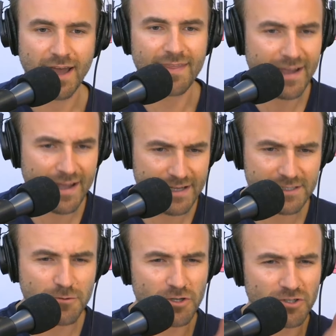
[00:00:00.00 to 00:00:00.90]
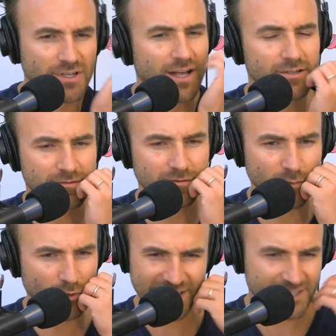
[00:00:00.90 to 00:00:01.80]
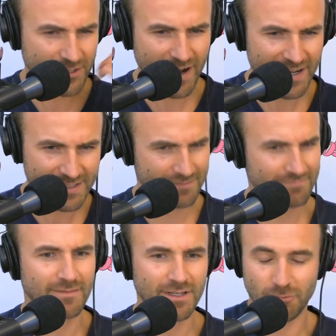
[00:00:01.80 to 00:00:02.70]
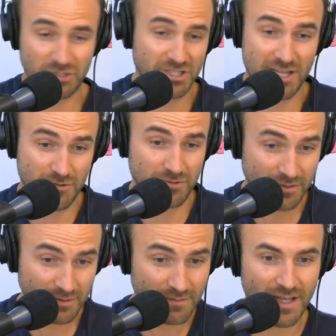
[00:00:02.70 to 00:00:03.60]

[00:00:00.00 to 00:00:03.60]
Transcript: I think I get two hundred dollars of Uber Eats credits, which I use.